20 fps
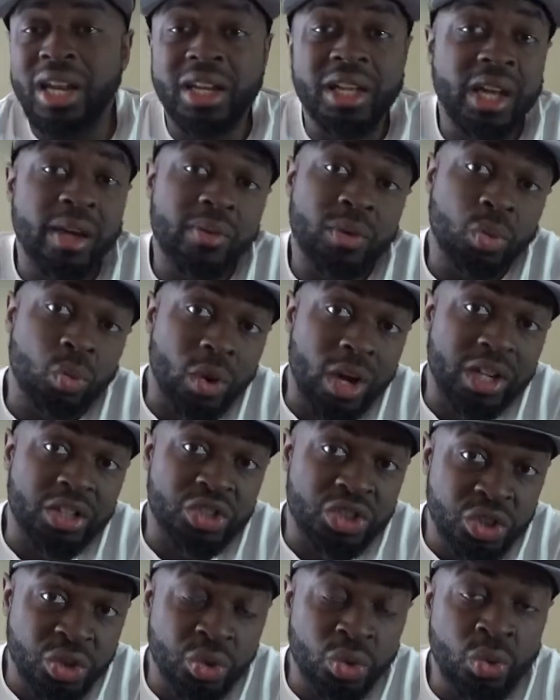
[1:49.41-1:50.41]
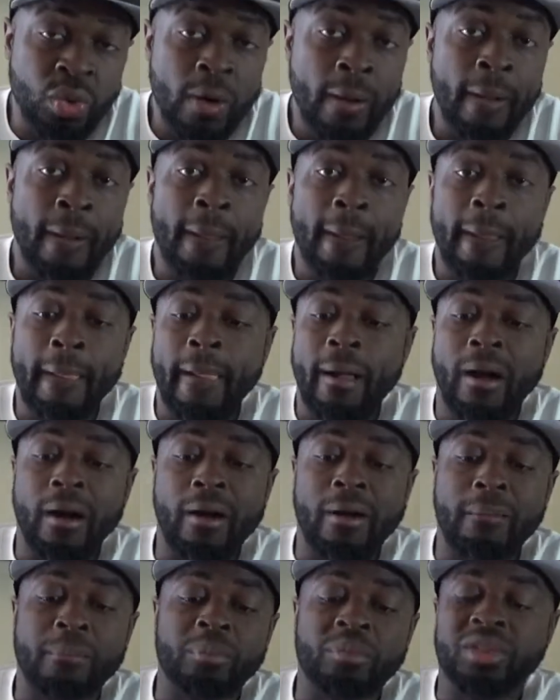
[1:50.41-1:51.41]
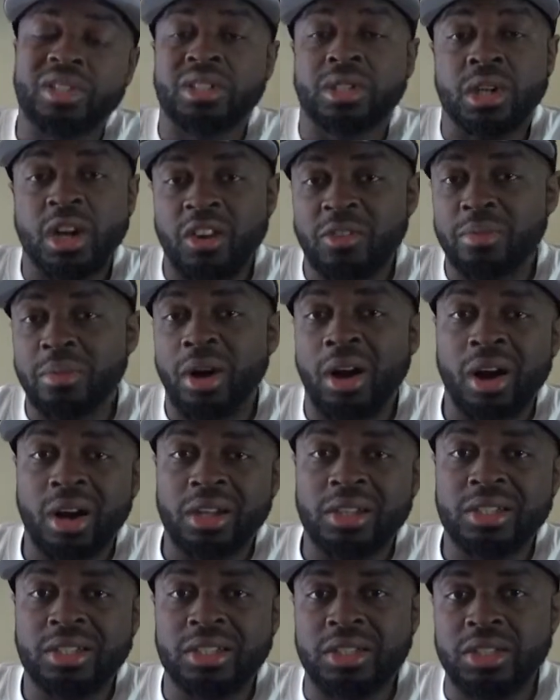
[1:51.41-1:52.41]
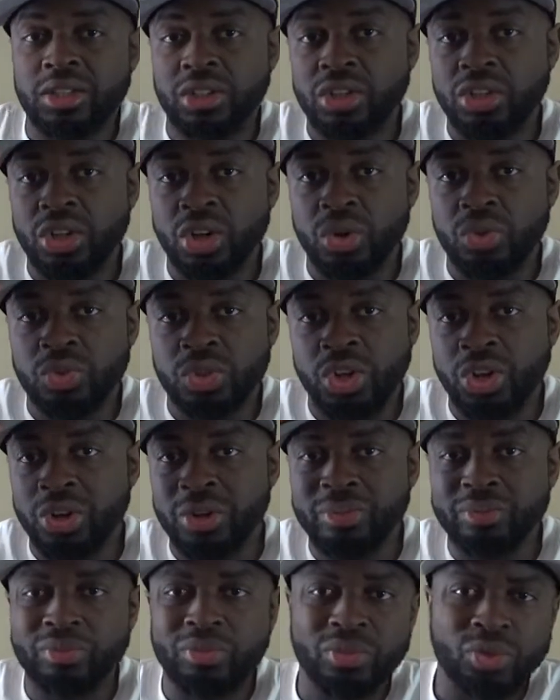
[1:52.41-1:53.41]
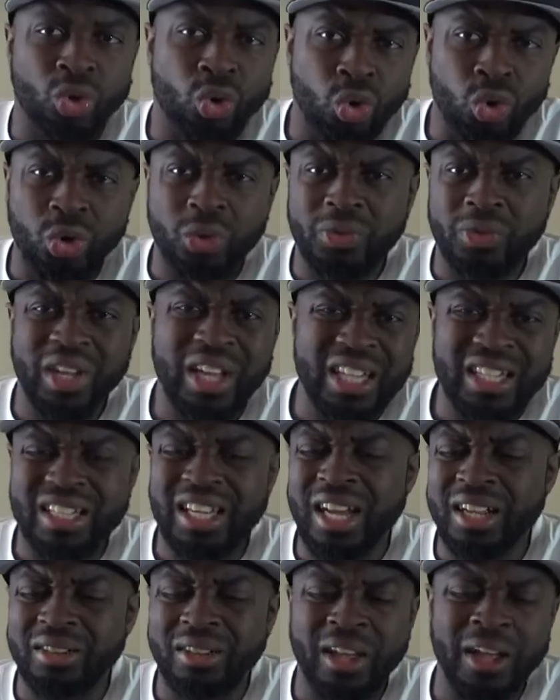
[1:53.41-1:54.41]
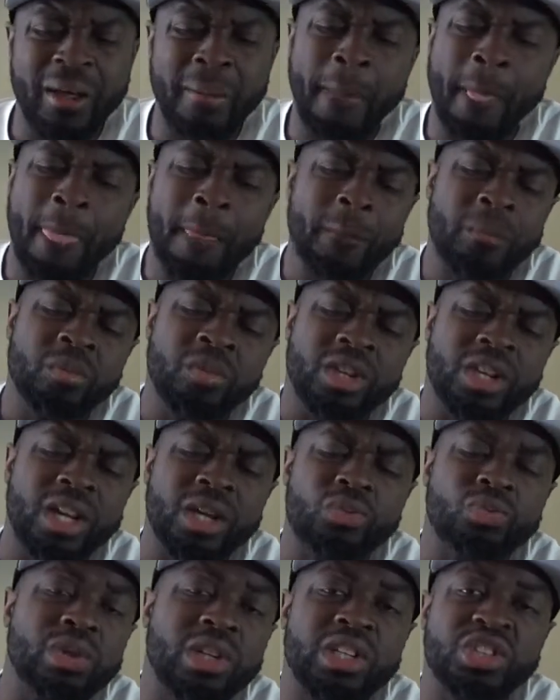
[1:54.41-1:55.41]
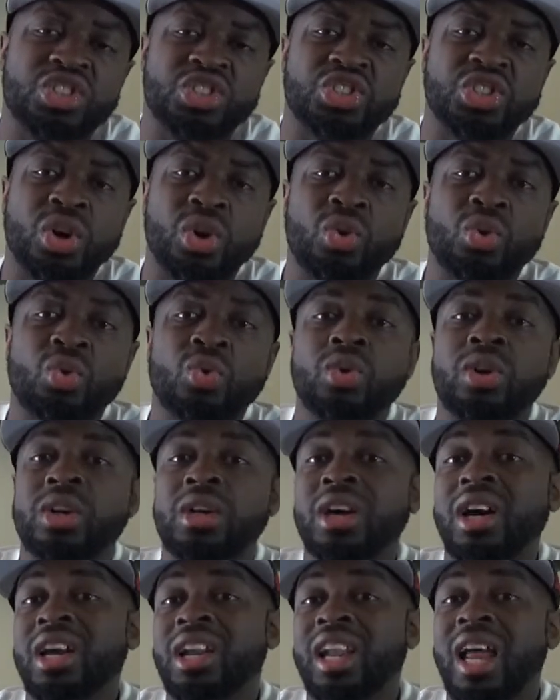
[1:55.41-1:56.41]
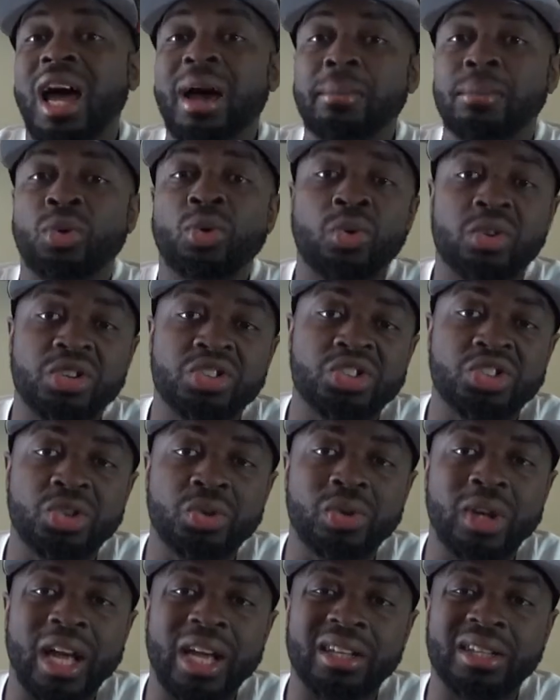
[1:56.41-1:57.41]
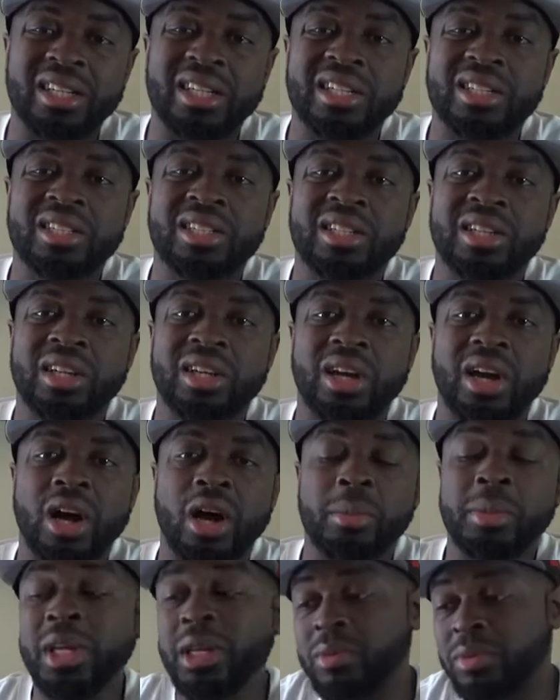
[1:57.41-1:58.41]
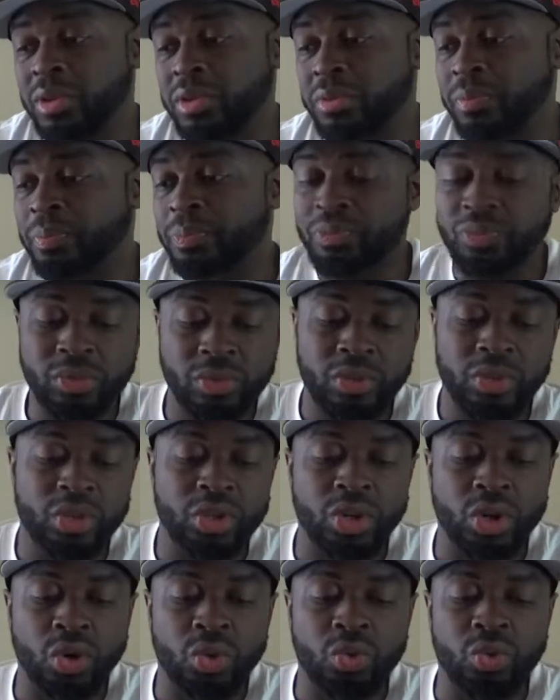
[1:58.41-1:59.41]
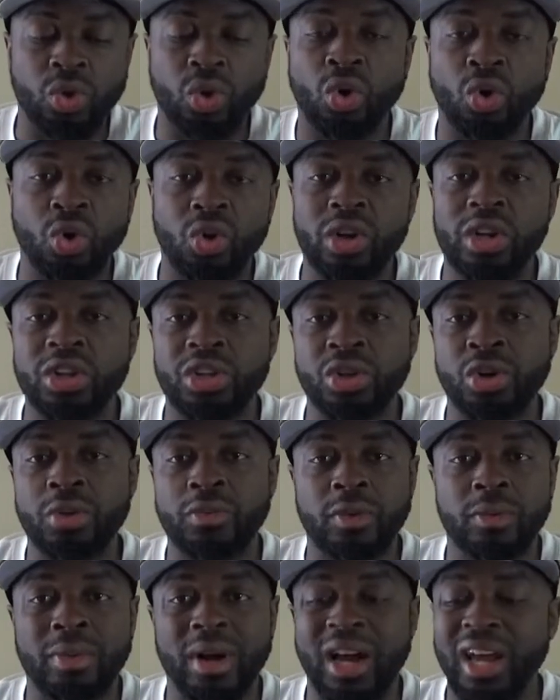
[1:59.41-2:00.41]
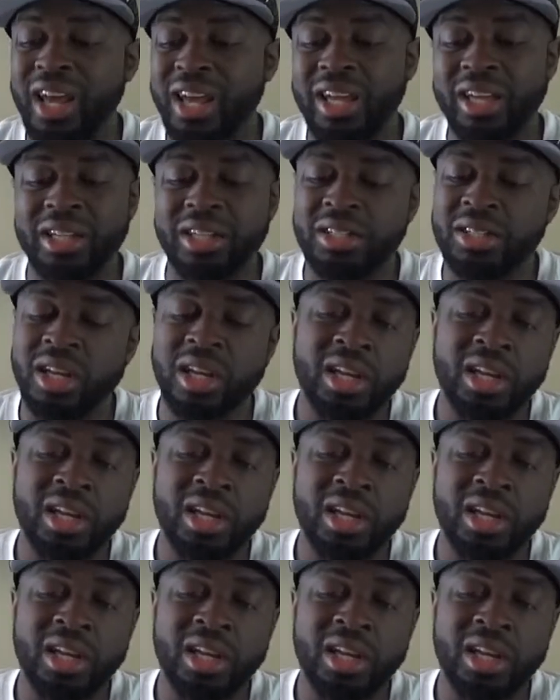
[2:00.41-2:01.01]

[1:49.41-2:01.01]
to having a white shoe. The scuff marks, you know, dirt, oil, things like that can really show a lot more on a shoe like this. Even, you know, oil and dirt from our hands